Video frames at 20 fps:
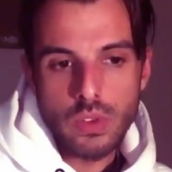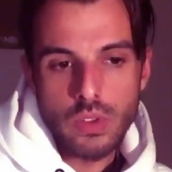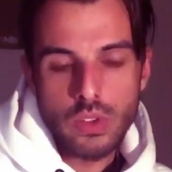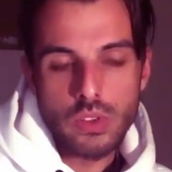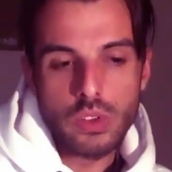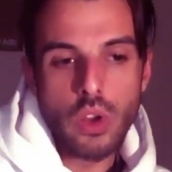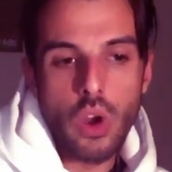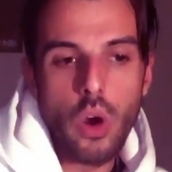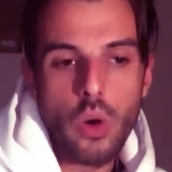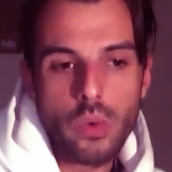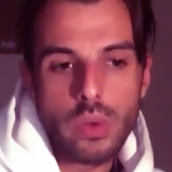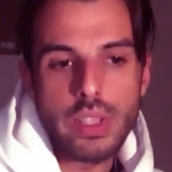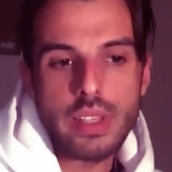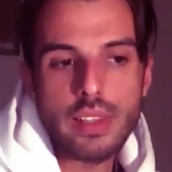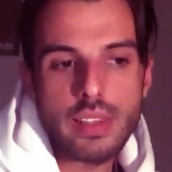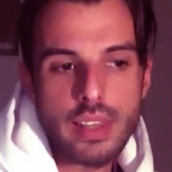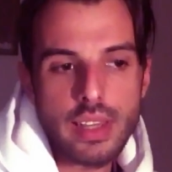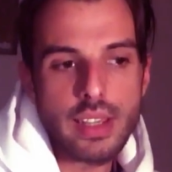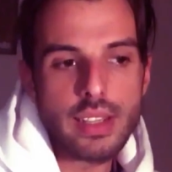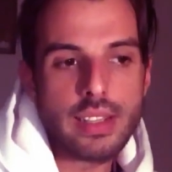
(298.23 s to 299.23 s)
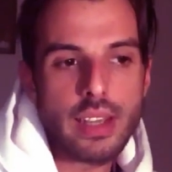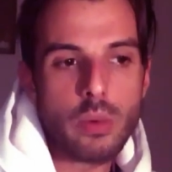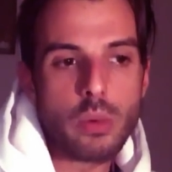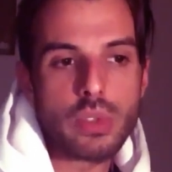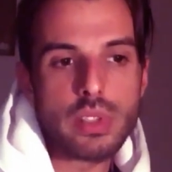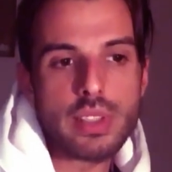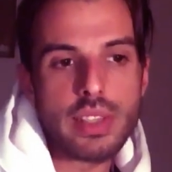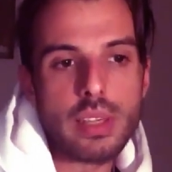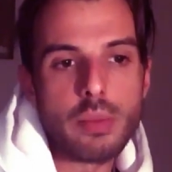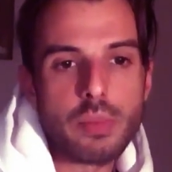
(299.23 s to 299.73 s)
the only thing that
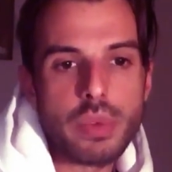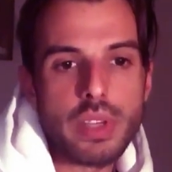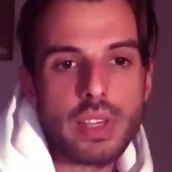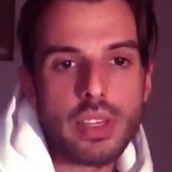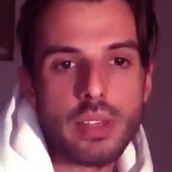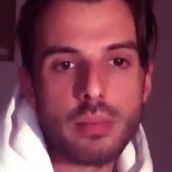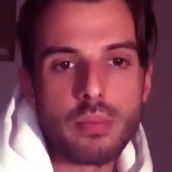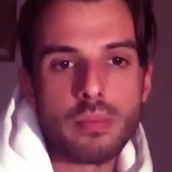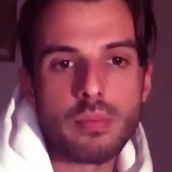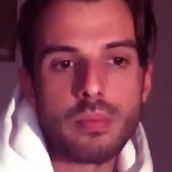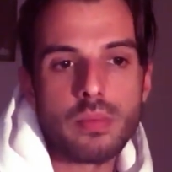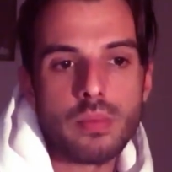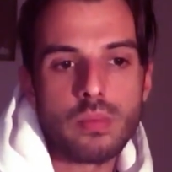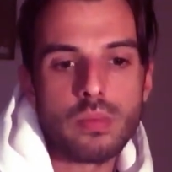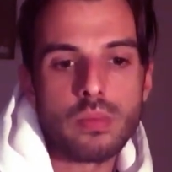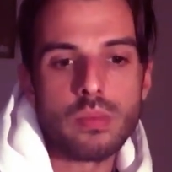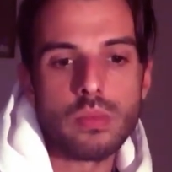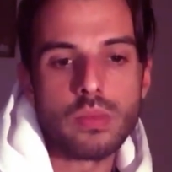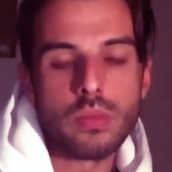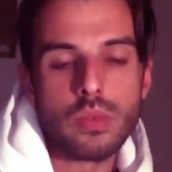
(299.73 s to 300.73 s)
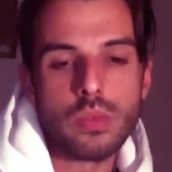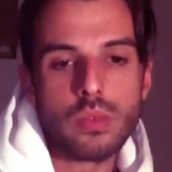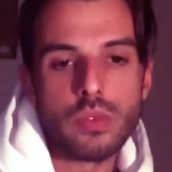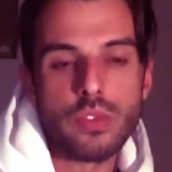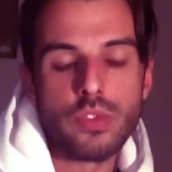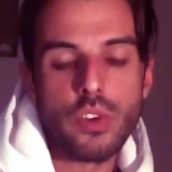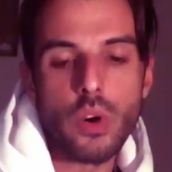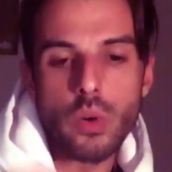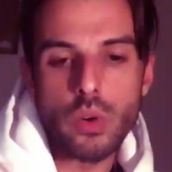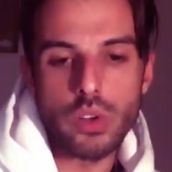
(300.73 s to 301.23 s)
was keeping him
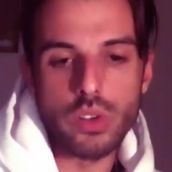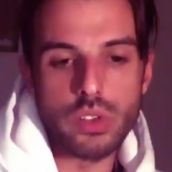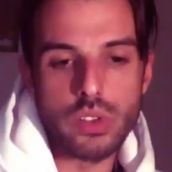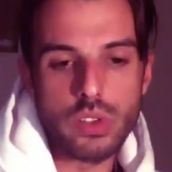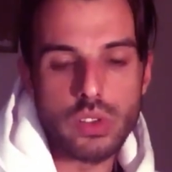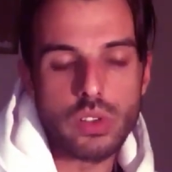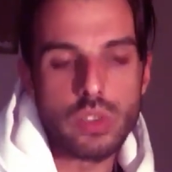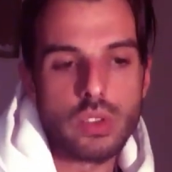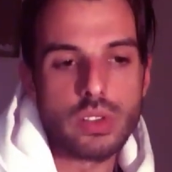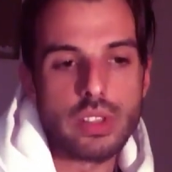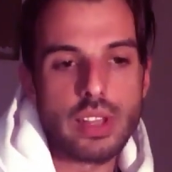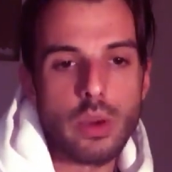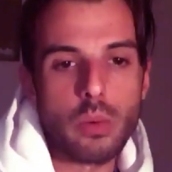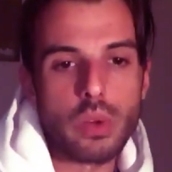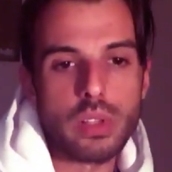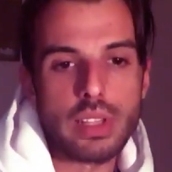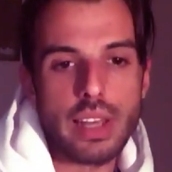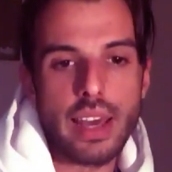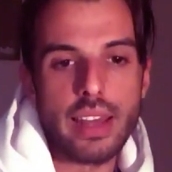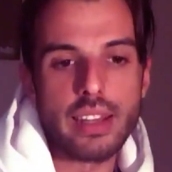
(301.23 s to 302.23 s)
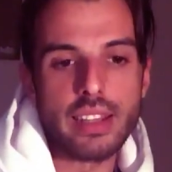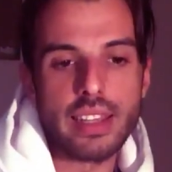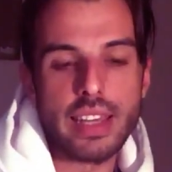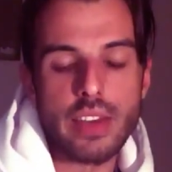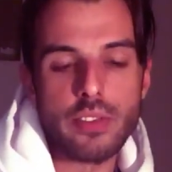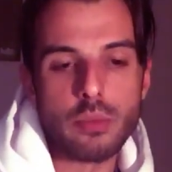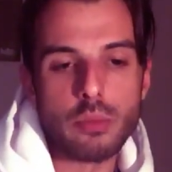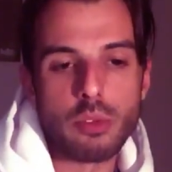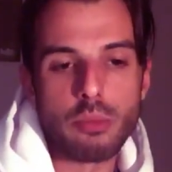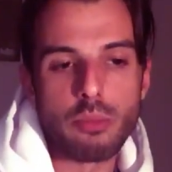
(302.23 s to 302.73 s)
focused, that
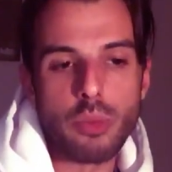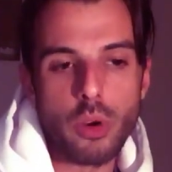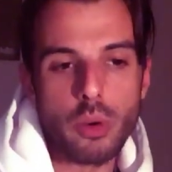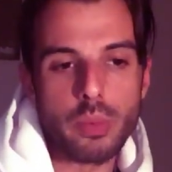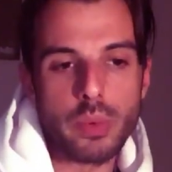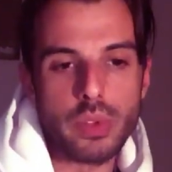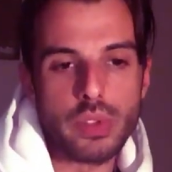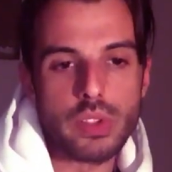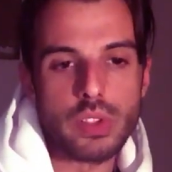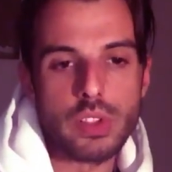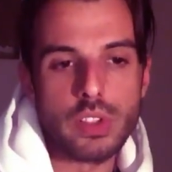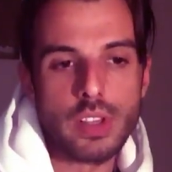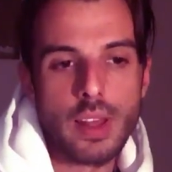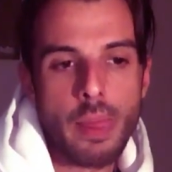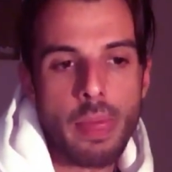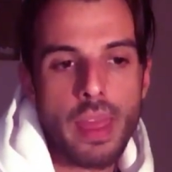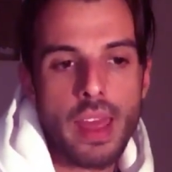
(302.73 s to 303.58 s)
gave him a purpose.